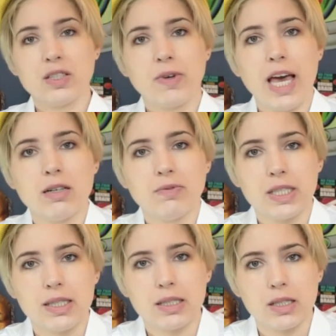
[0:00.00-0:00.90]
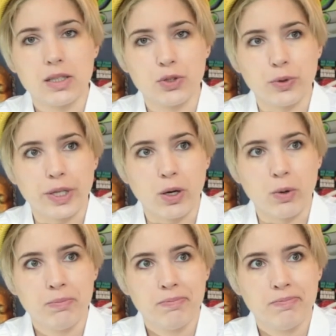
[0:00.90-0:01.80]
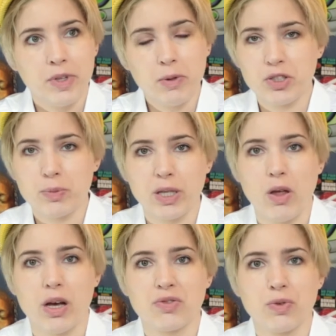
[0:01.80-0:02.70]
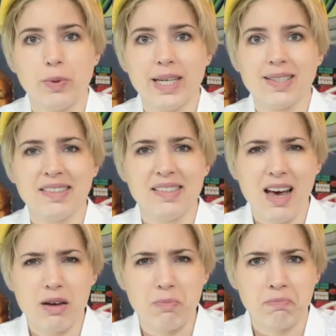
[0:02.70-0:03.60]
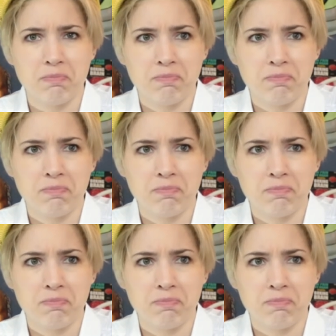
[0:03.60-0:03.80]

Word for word: of canvases in the studio. They would just be lost for weeks at a time.